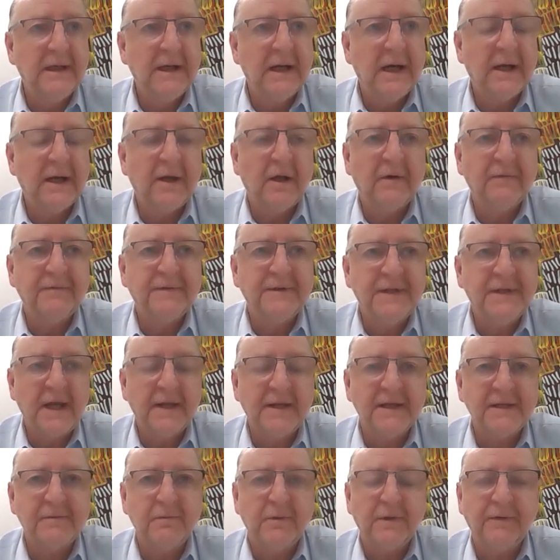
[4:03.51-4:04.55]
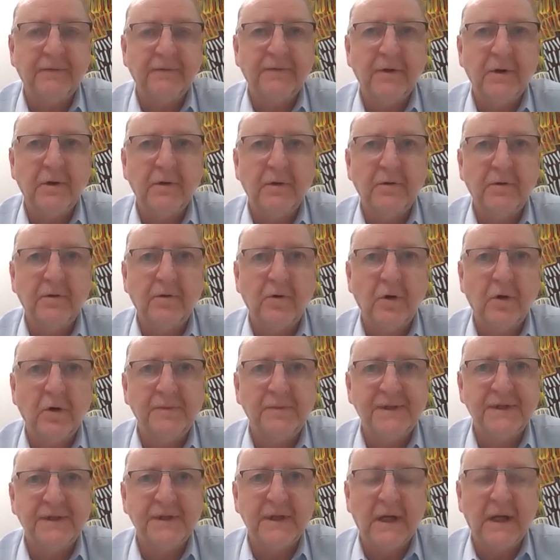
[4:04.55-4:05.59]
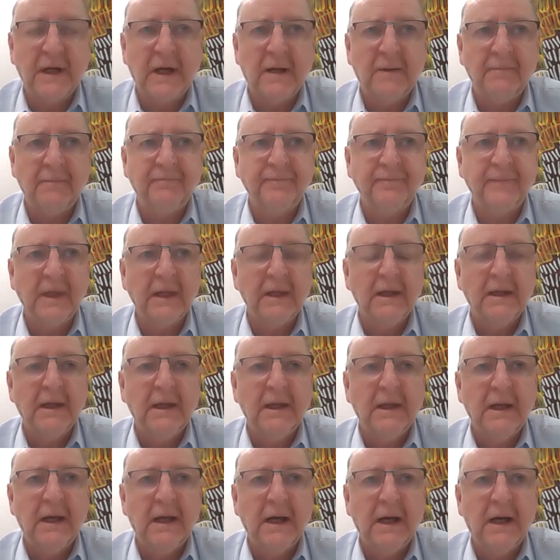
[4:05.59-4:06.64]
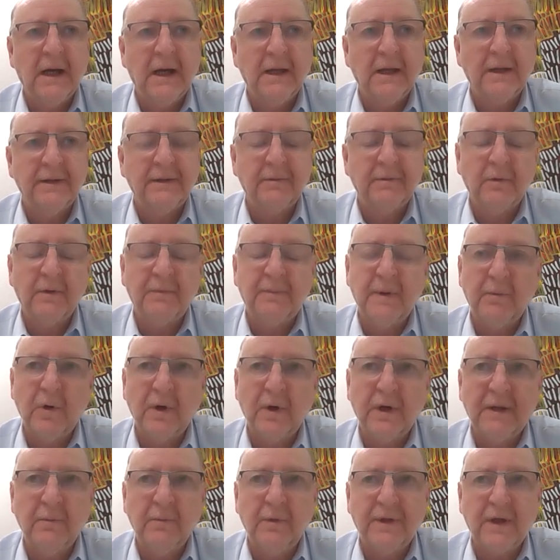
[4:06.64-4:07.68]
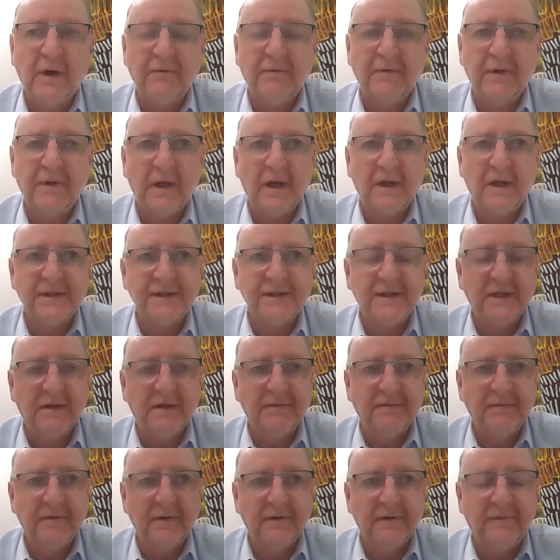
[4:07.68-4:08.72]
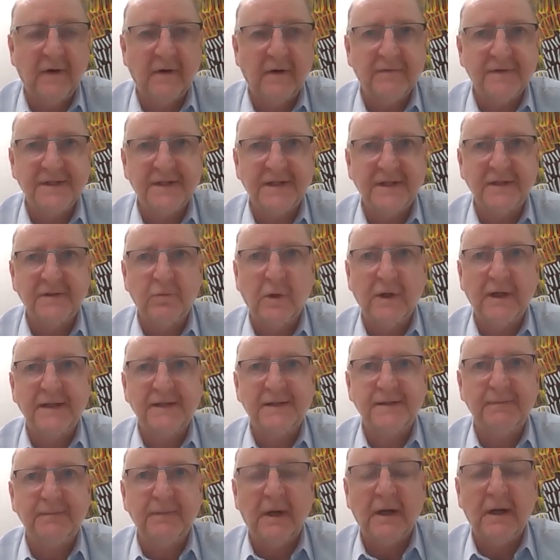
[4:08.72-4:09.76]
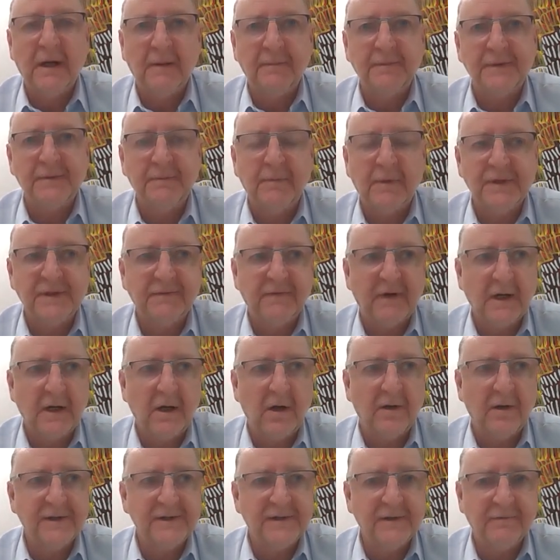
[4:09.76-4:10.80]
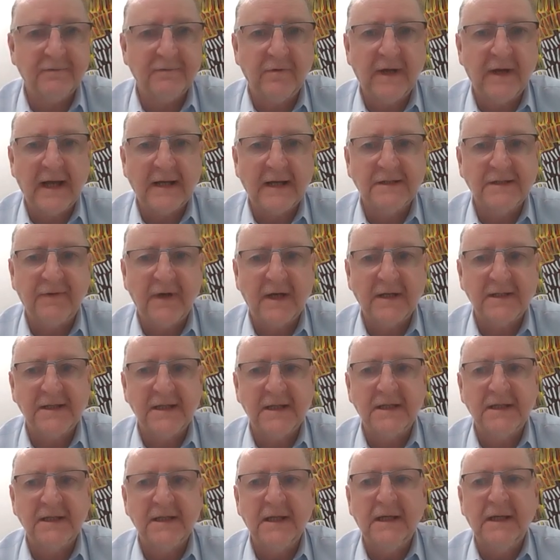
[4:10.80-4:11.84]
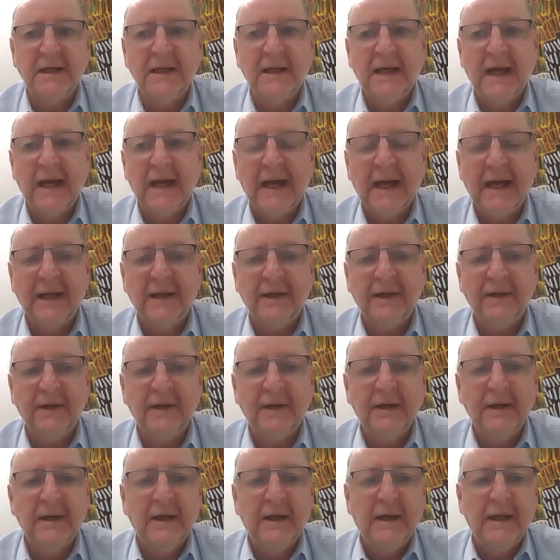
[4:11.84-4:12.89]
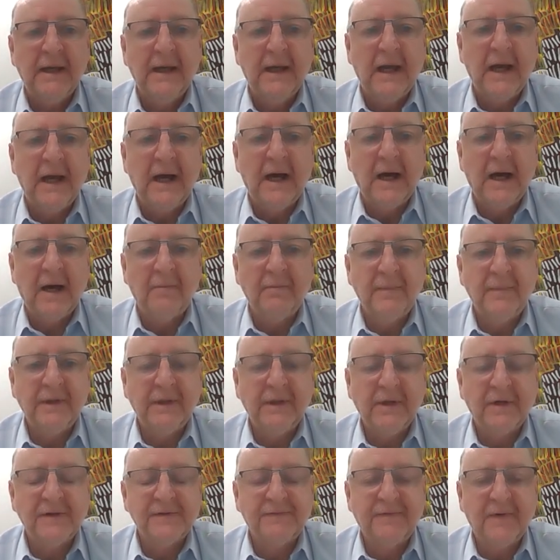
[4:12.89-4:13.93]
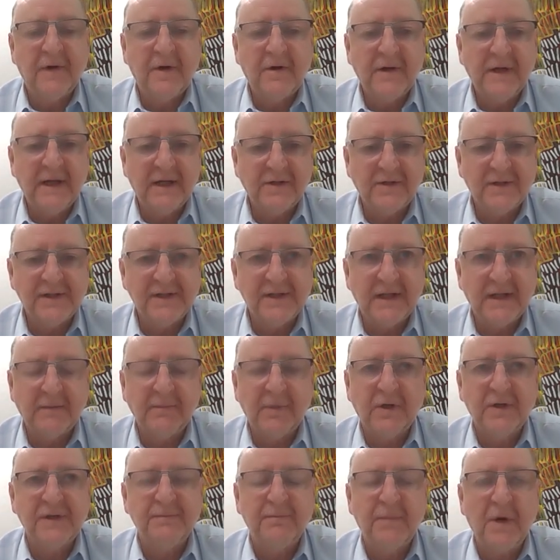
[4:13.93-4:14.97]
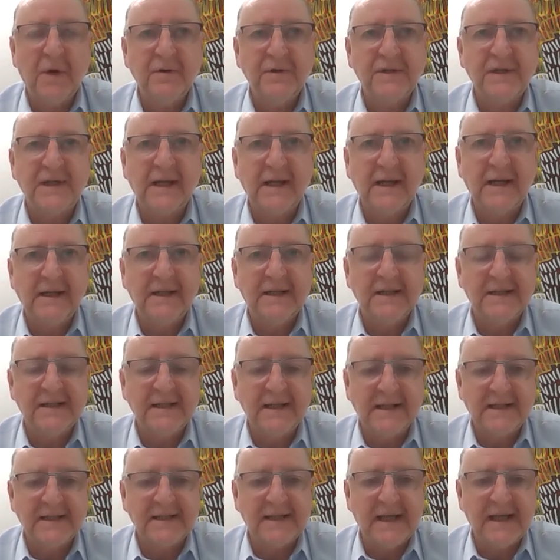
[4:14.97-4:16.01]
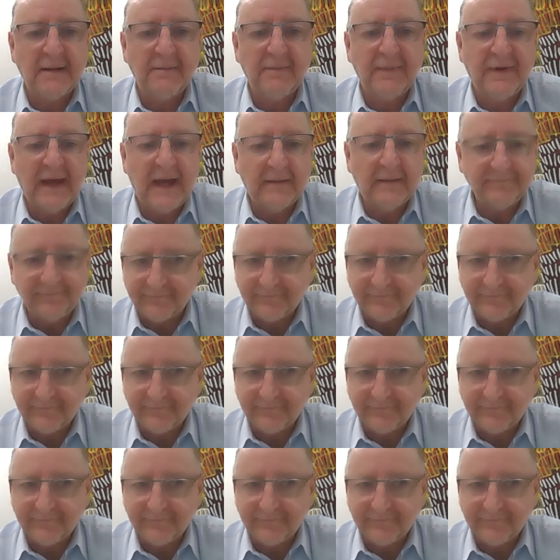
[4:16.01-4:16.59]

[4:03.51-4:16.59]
And I've done this with a few groups that we've been working with over the last 5 or 6 weeks. Most of our clients have reactivated, and it's very interesting because most leaders accept that.